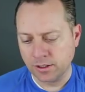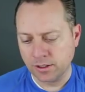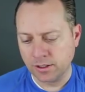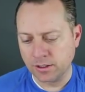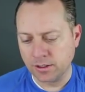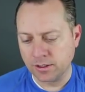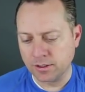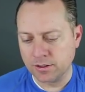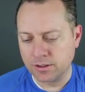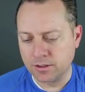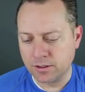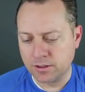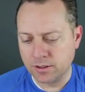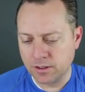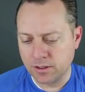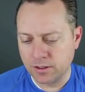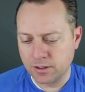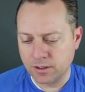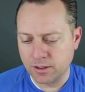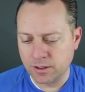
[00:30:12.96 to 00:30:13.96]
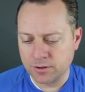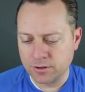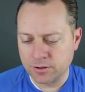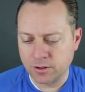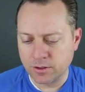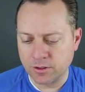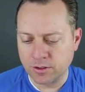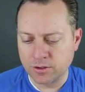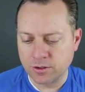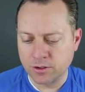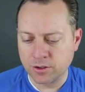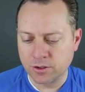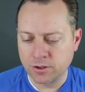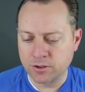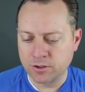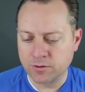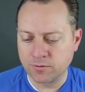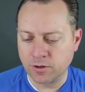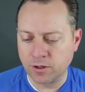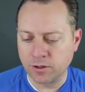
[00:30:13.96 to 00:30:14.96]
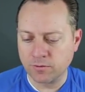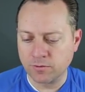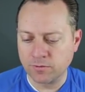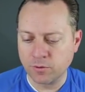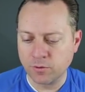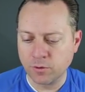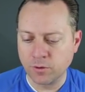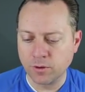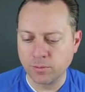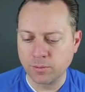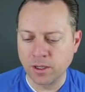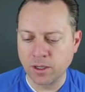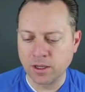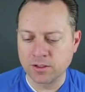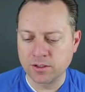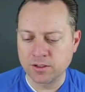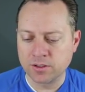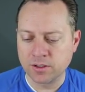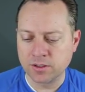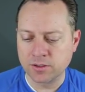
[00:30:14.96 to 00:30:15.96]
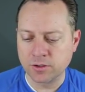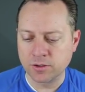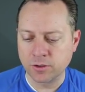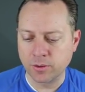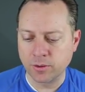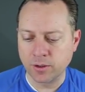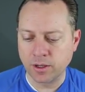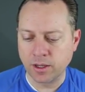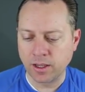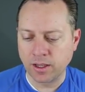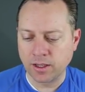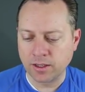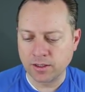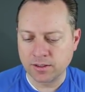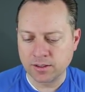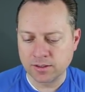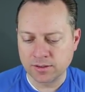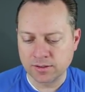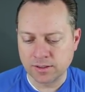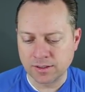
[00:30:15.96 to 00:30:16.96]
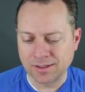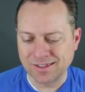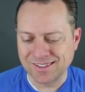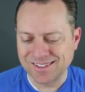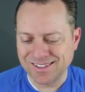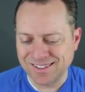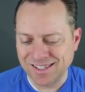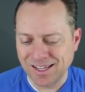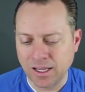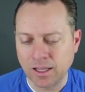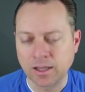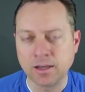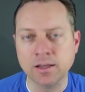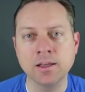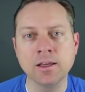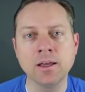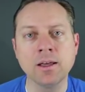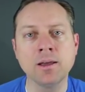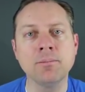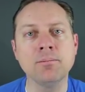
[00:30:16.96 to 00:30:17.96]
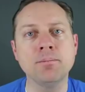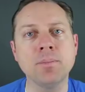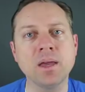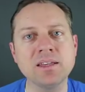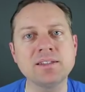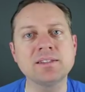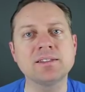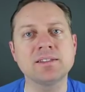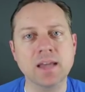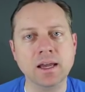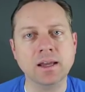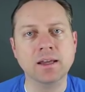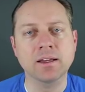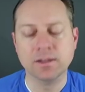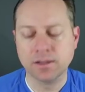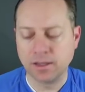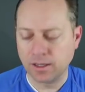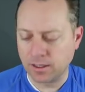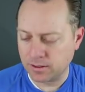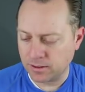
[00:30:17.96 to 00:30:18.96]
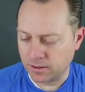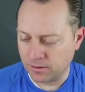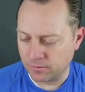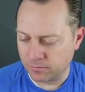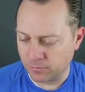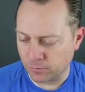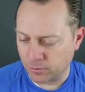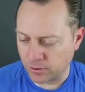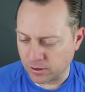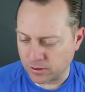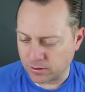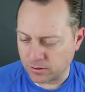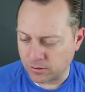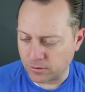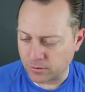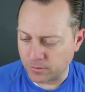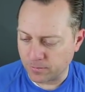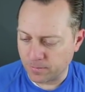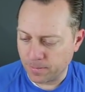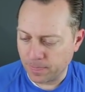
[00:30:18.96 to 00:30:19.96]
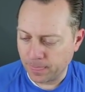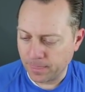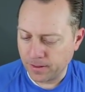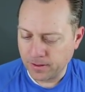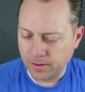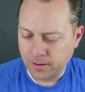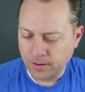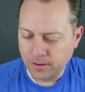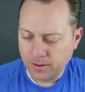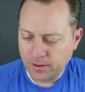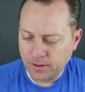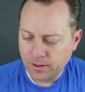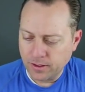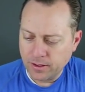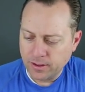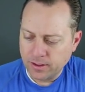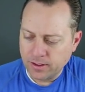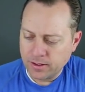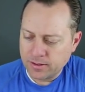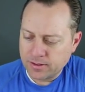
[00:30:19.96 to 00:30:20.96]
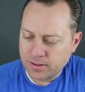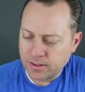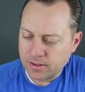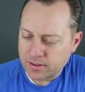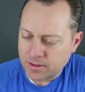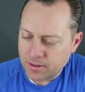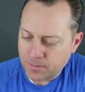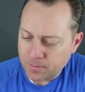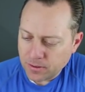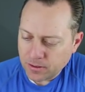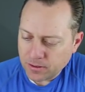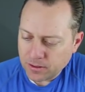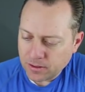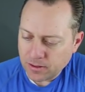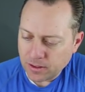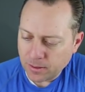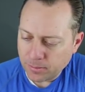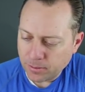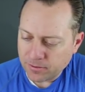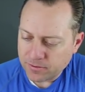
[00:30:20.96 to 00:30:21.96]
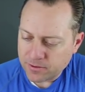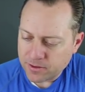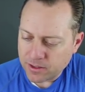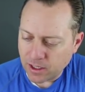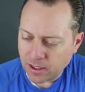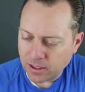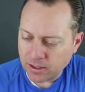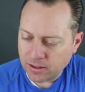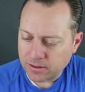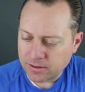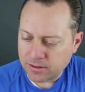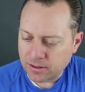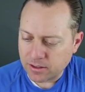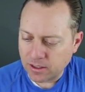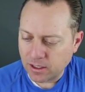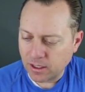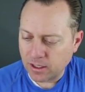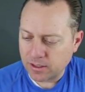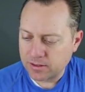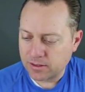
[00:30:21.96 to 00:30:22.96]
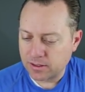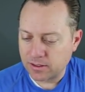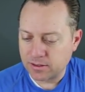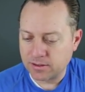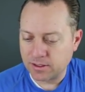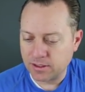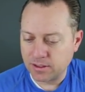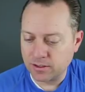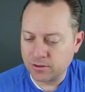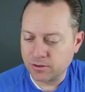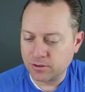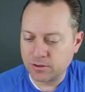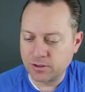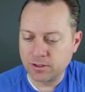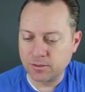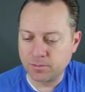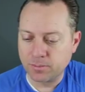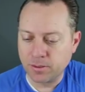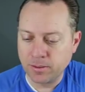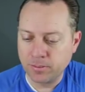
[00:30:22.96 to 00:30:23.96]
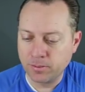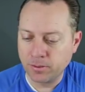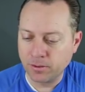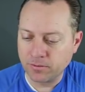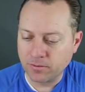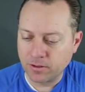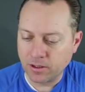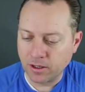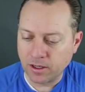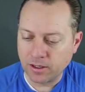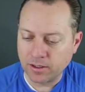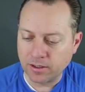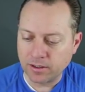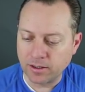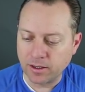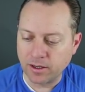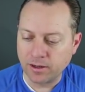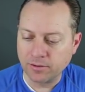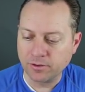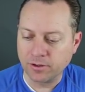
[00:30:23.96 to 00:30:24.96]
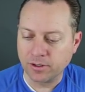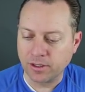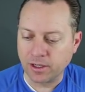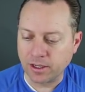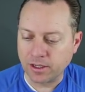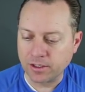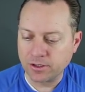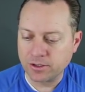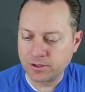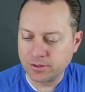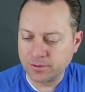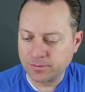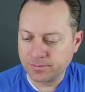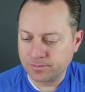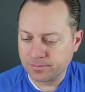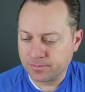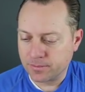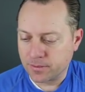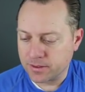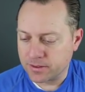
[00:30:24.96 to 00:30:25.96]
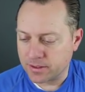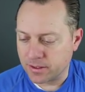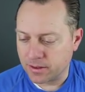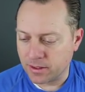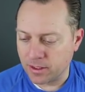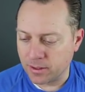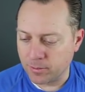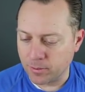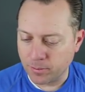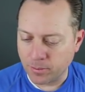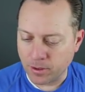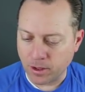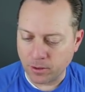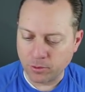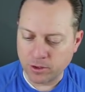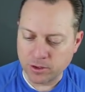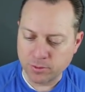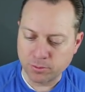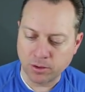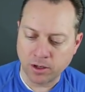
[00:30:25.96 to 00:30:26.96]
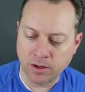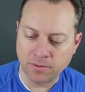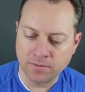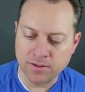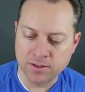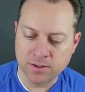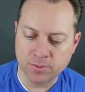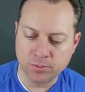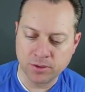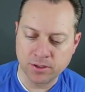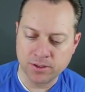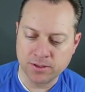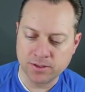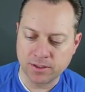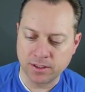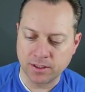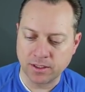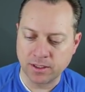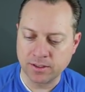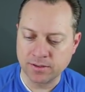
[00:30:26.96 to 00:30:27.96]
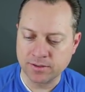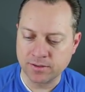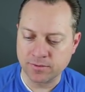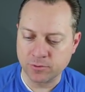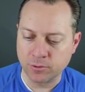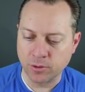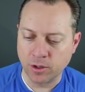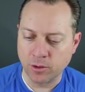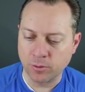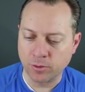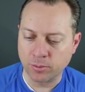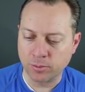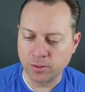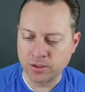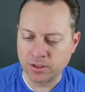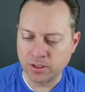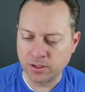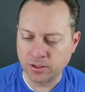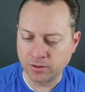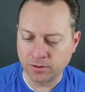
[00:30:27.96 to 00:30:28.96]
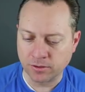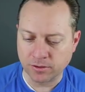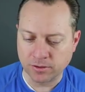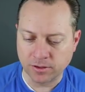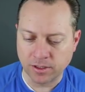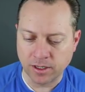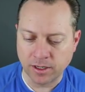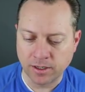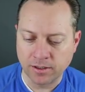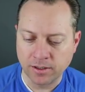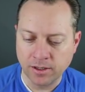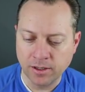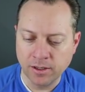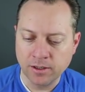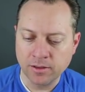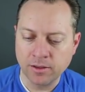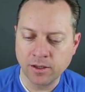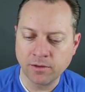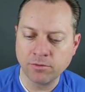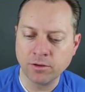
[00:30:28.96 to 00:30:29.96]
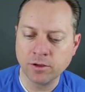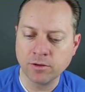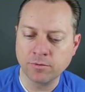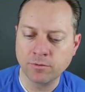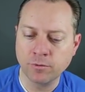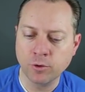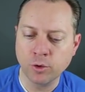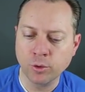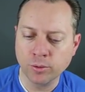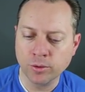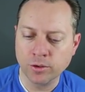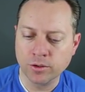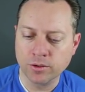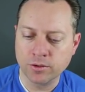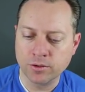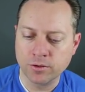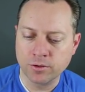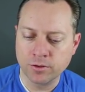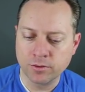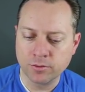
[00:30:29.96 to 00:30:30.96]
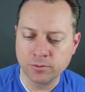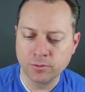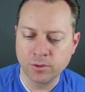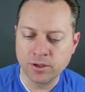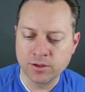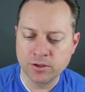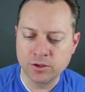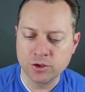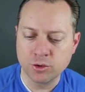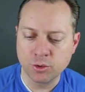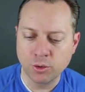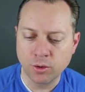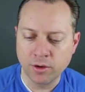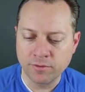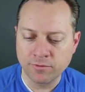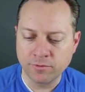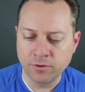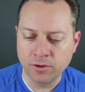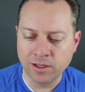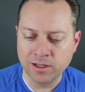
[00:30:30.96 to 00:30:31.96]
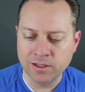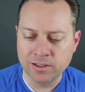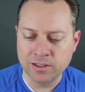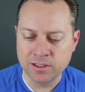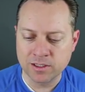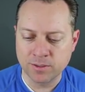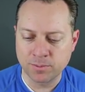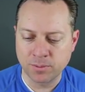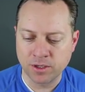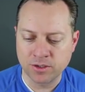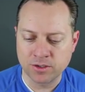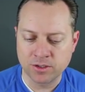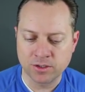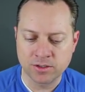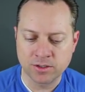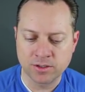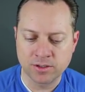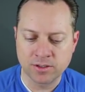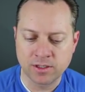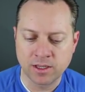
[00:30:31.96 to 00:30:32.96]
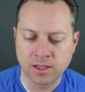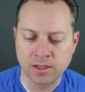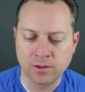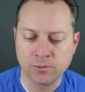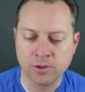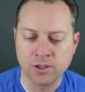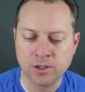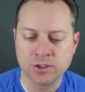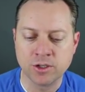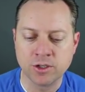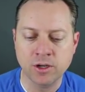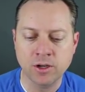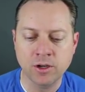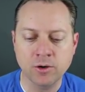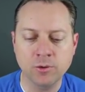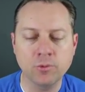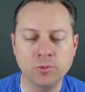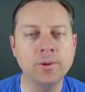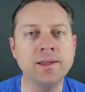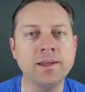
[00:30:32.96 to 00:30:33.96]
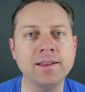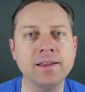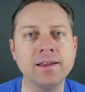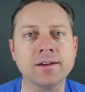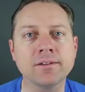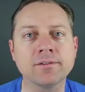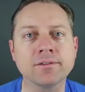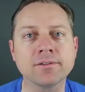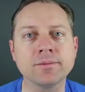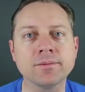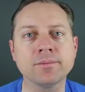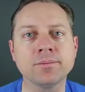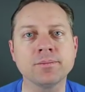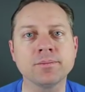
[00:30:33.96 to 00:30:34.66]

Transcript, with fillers: in History of the Church, Volume 4, page 608 to 610, May 2nd, 1842. He says, The building up of Zion is a cause that has interested people of God in every age, is a theme upon which prophets, priests, and kings have dwelt with particular delight. They've looked forward to, with joyful anticipation to the day in which we live.